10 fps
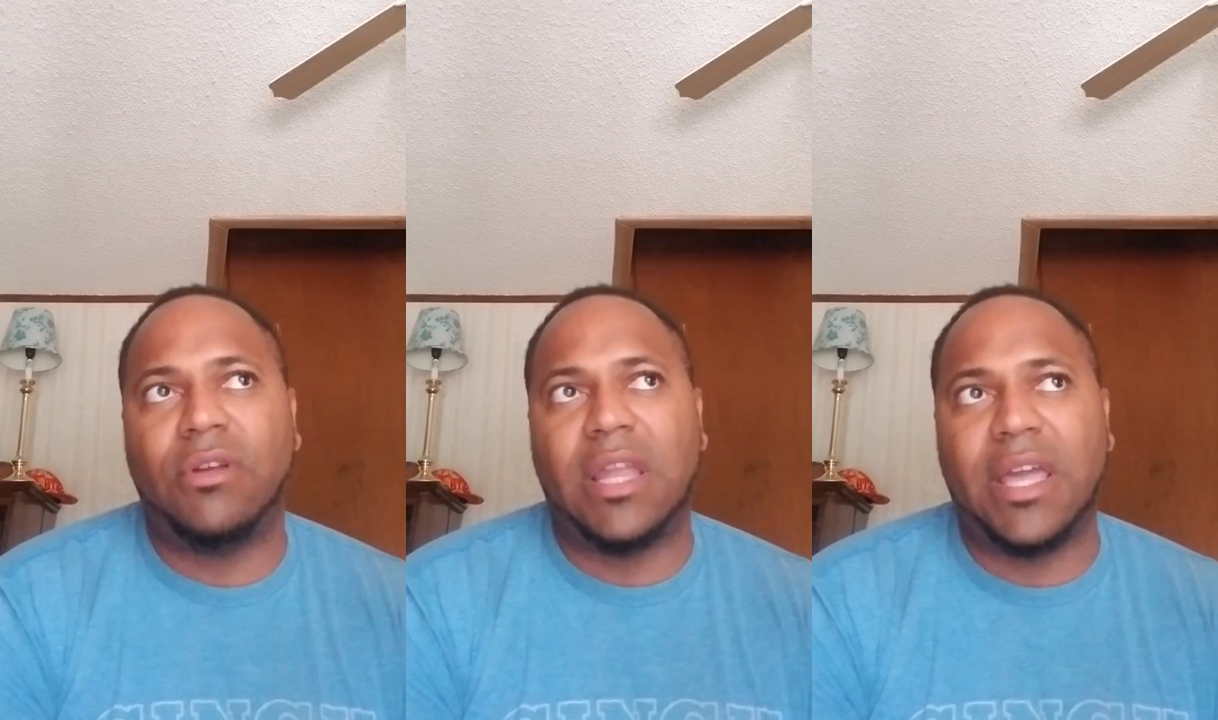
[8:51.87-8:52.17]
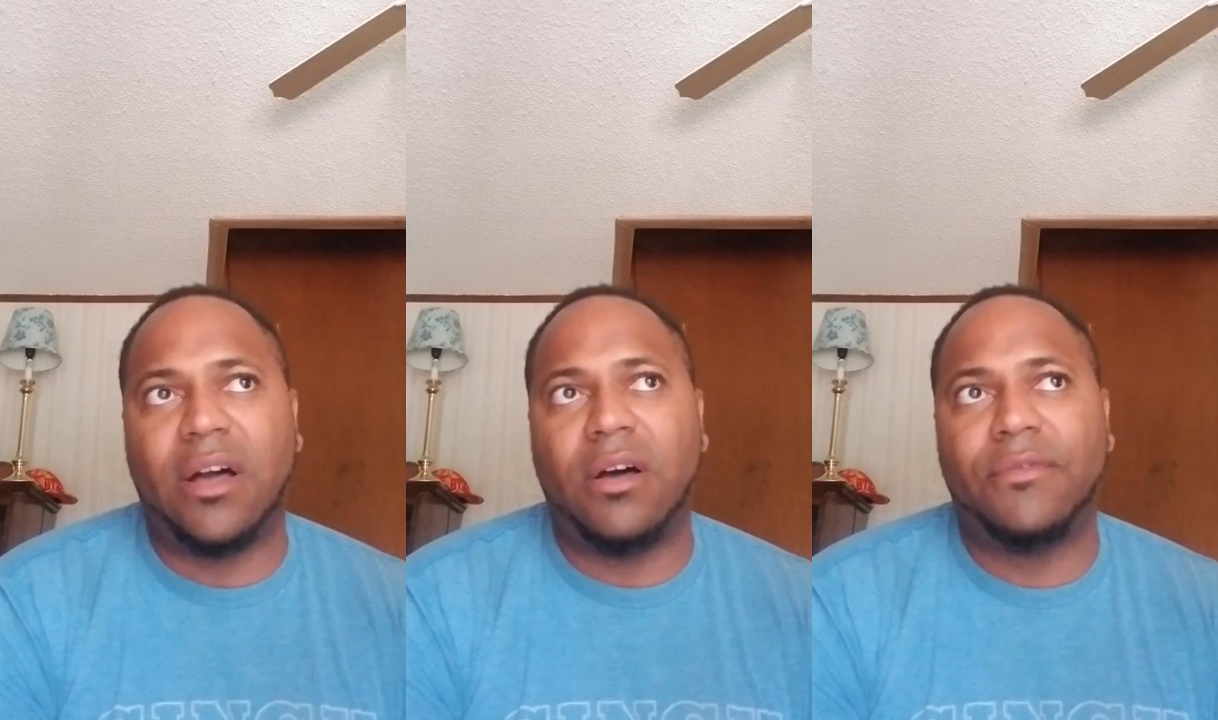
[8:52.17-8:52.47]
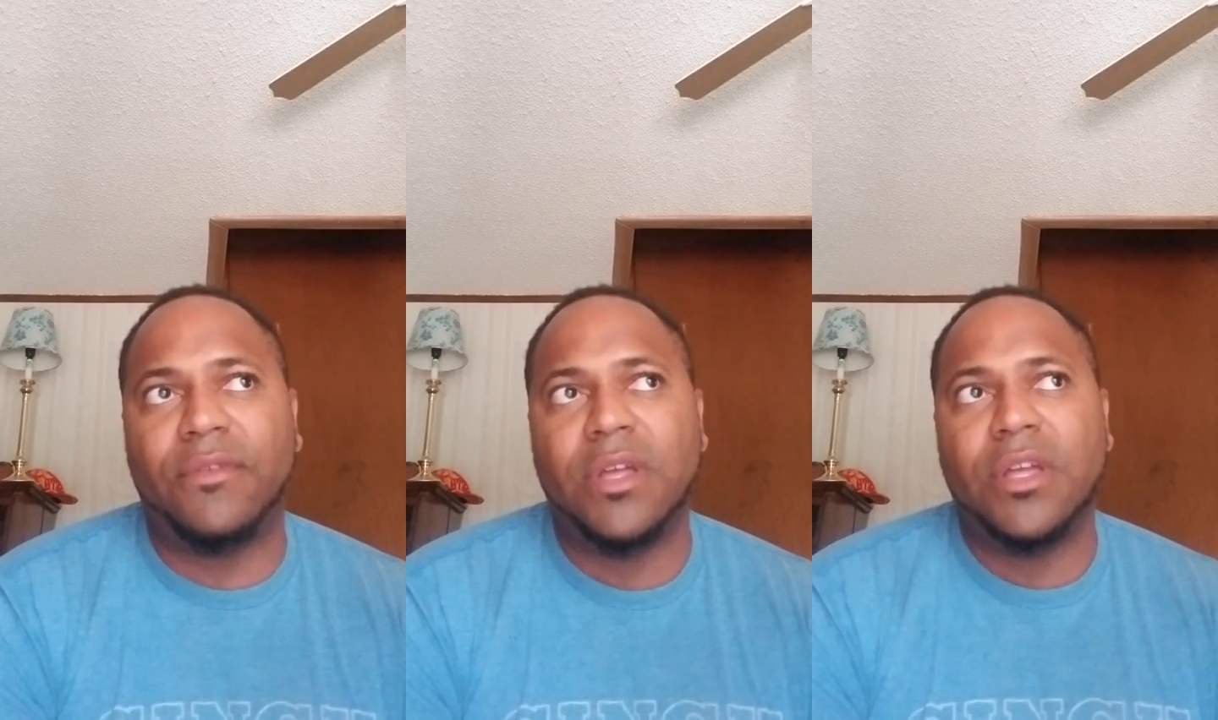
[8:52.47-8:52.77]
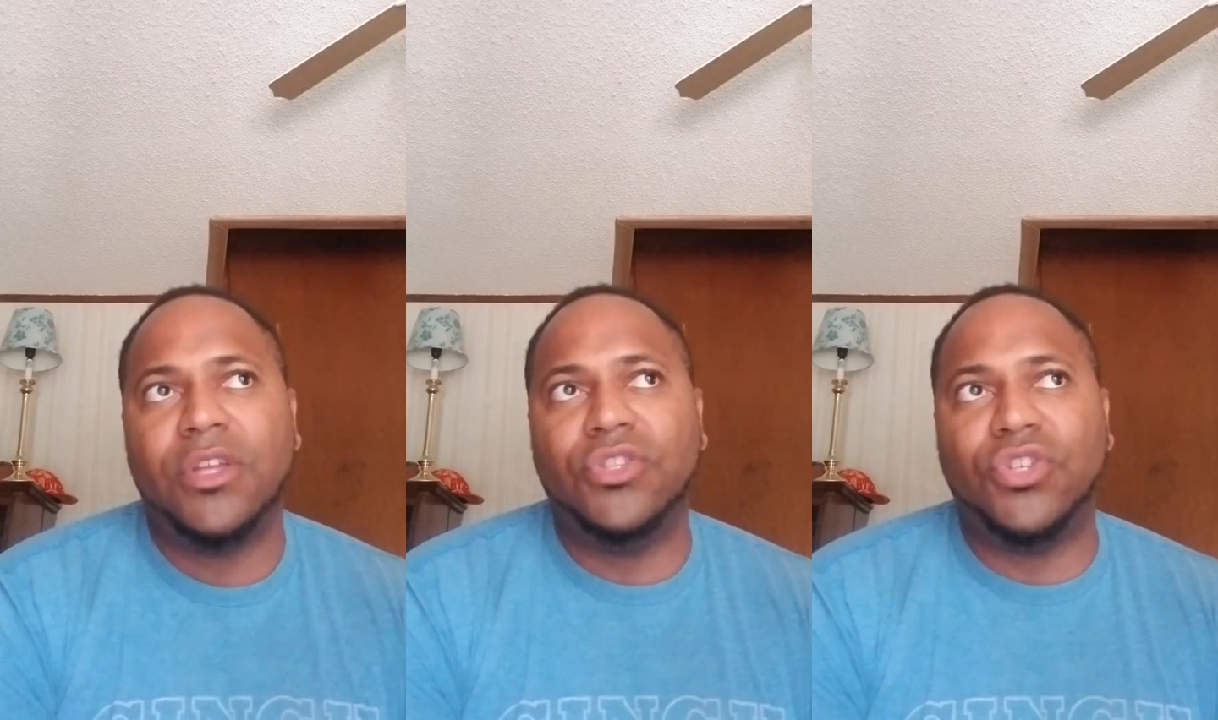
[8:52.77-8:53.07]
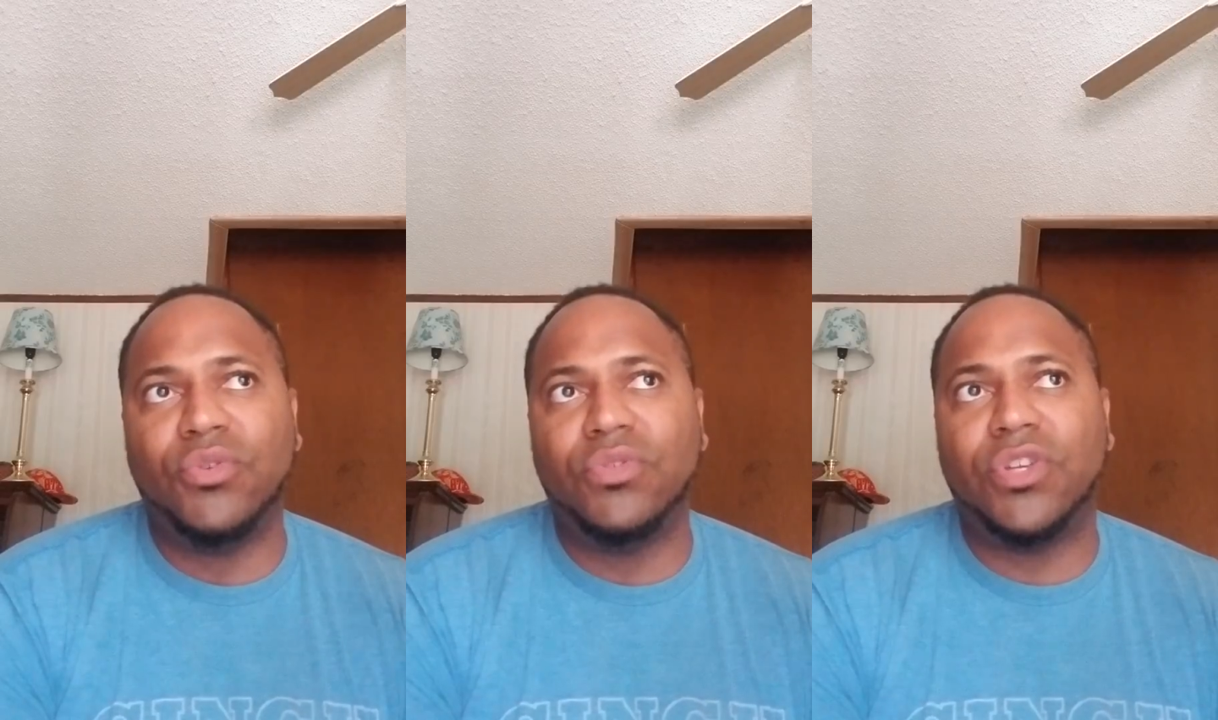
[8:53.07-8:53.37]
layoff
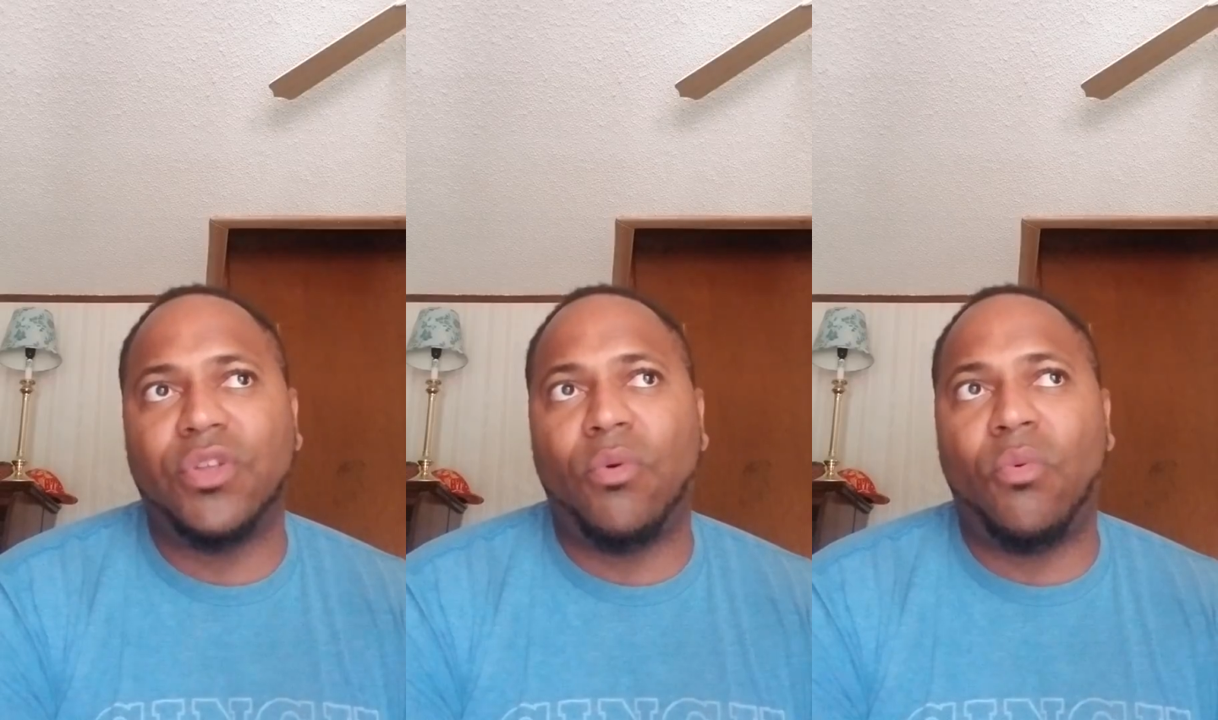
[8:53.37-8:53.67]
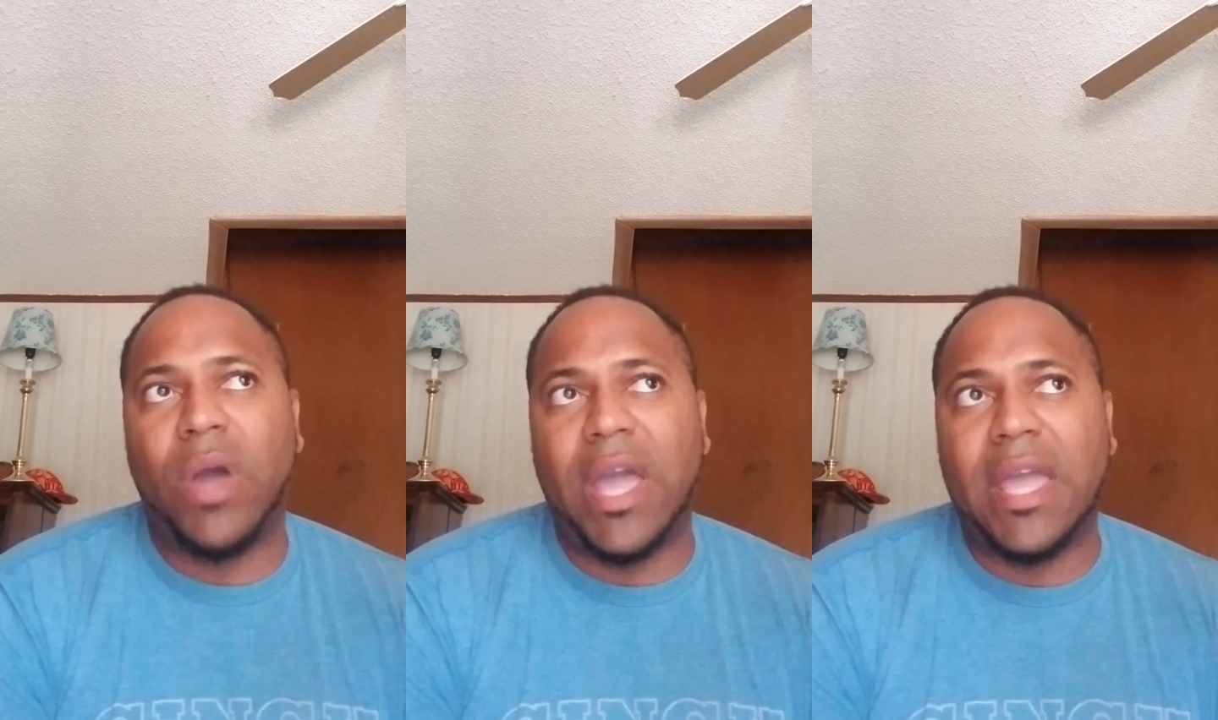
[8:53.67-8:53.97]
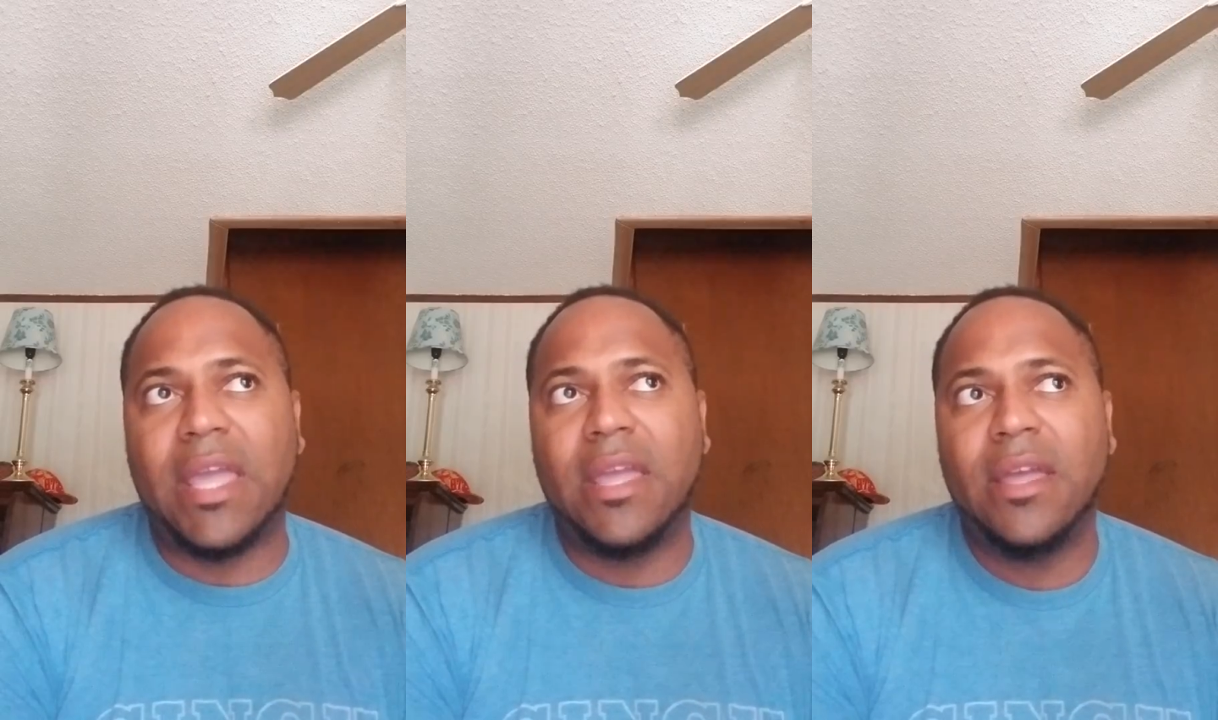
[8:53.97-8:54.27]
due to the way